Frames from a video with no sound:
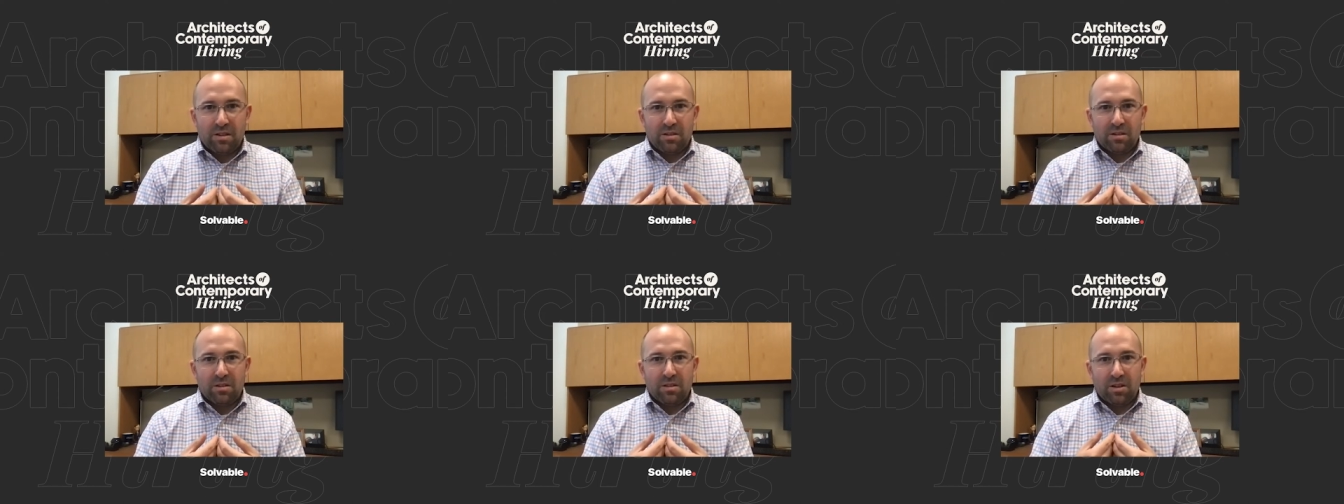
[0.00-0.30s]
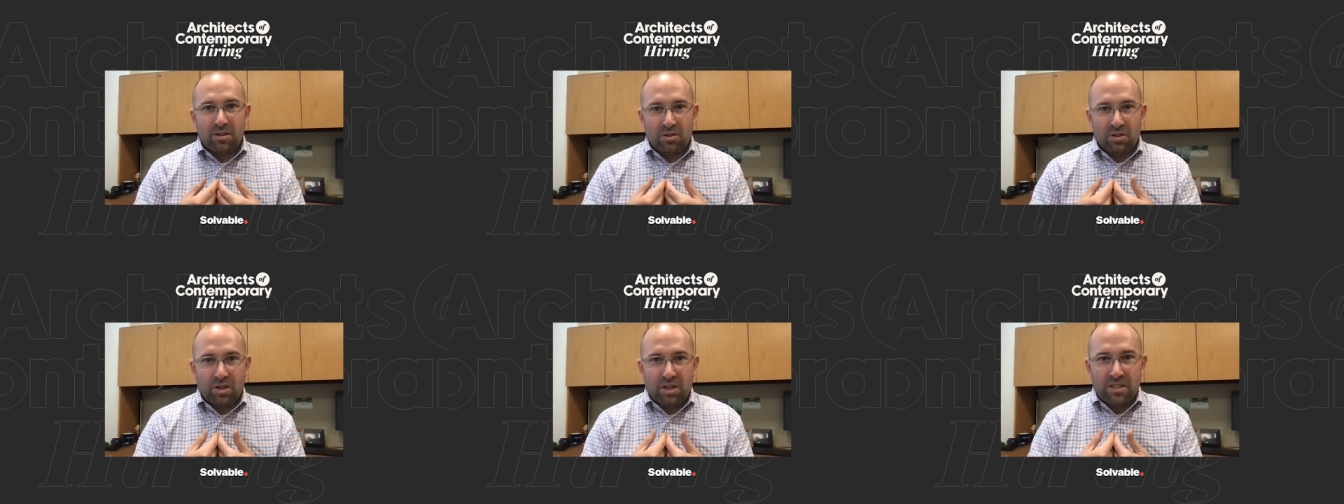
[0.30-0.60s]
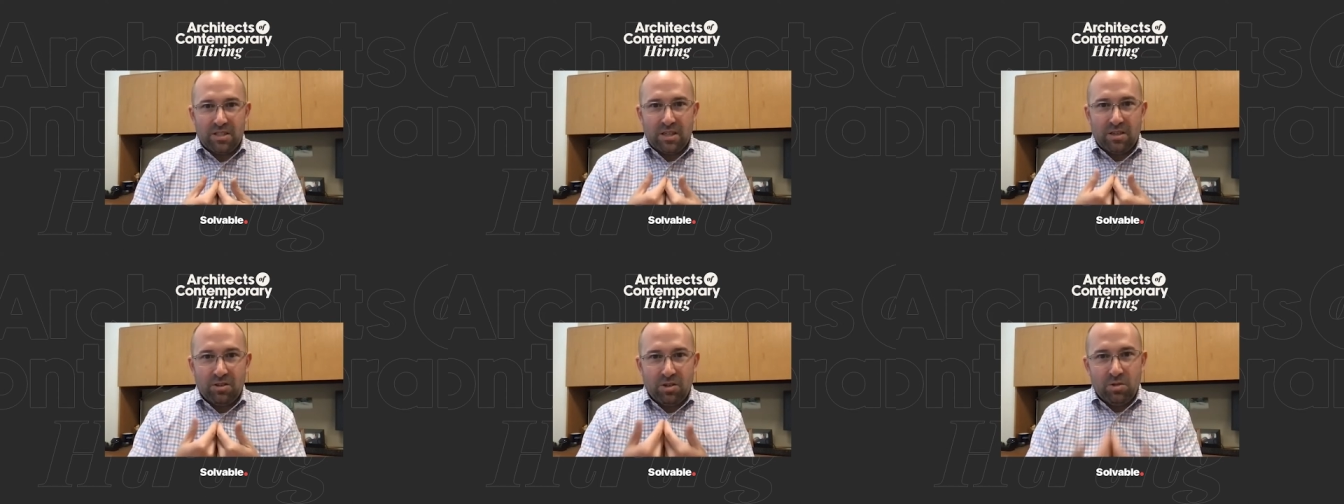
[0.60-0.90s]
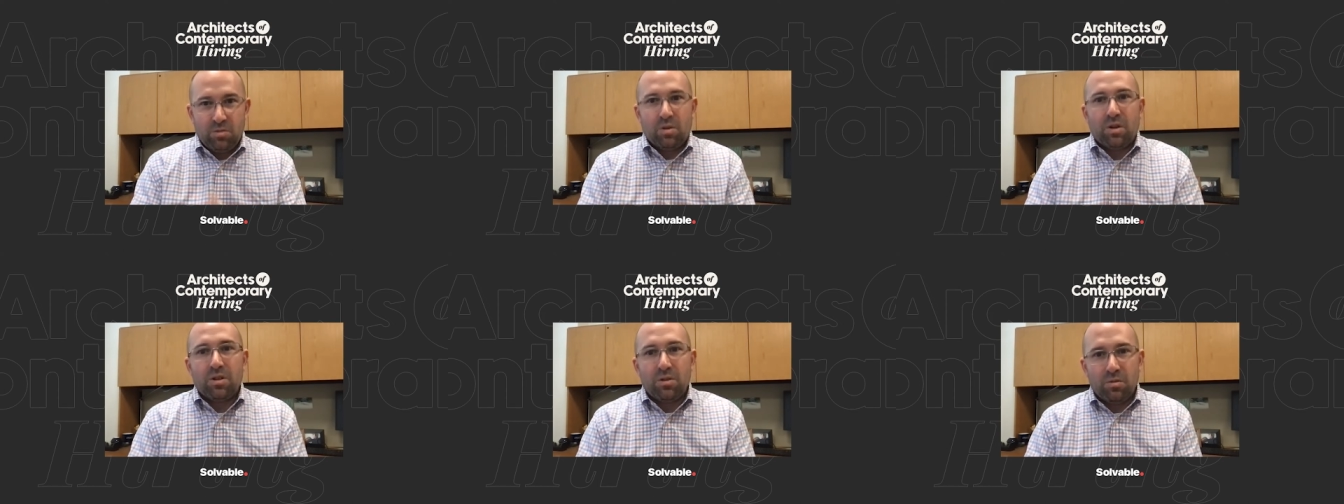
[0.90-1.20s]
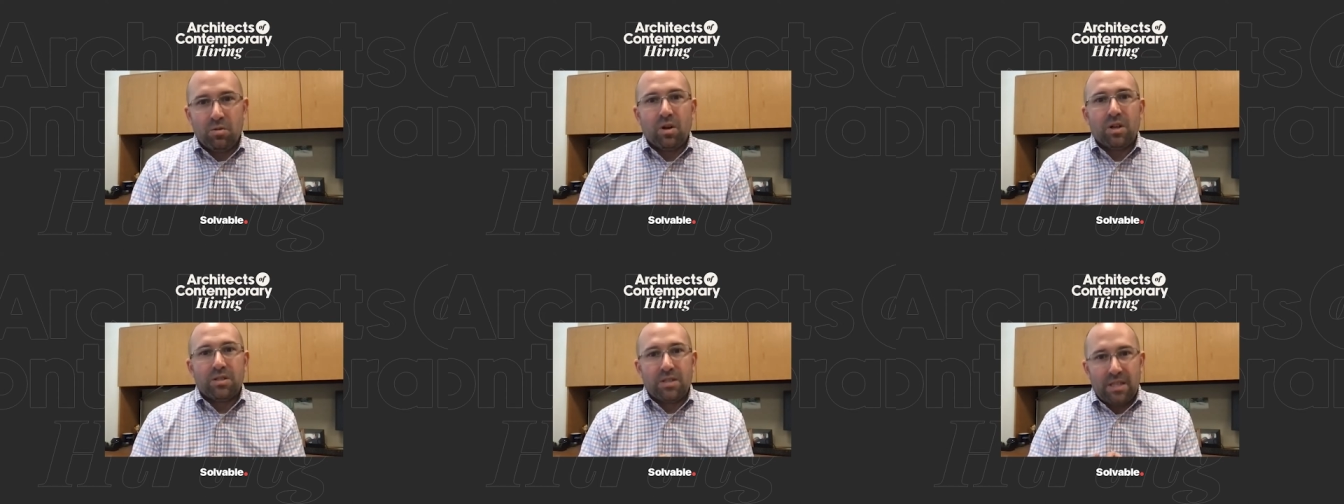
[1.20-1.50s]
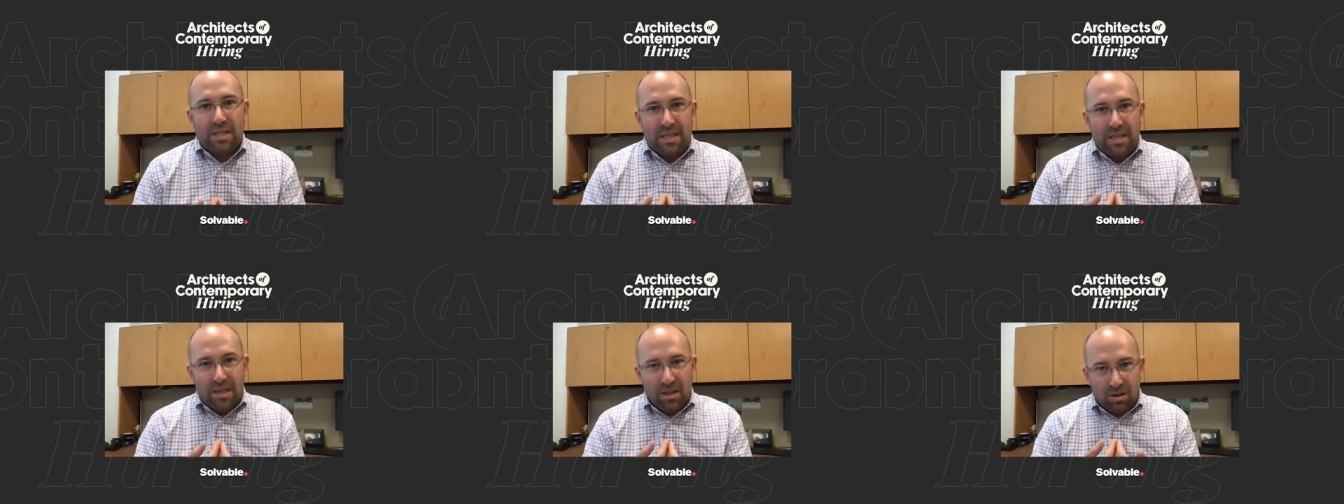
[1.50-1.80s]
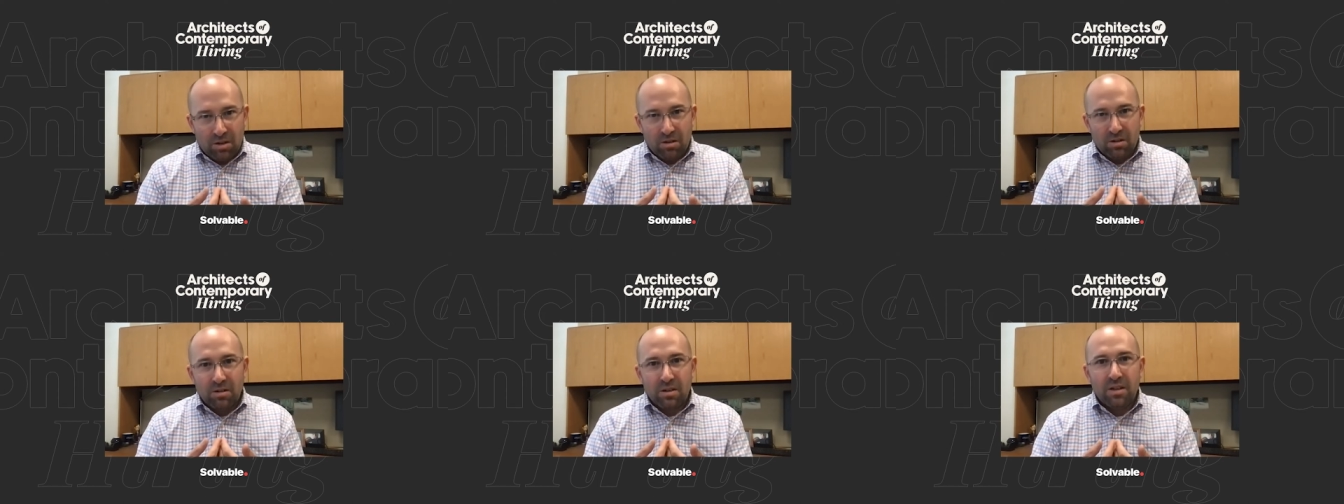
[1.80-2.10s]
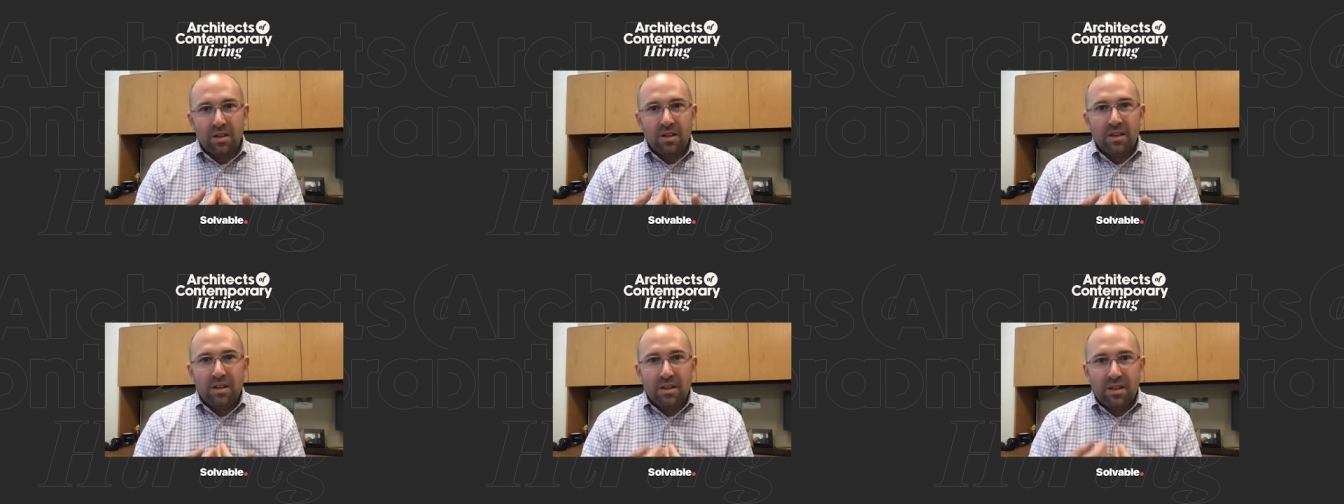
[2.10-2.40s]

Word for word: They're going to tell you what you want to hear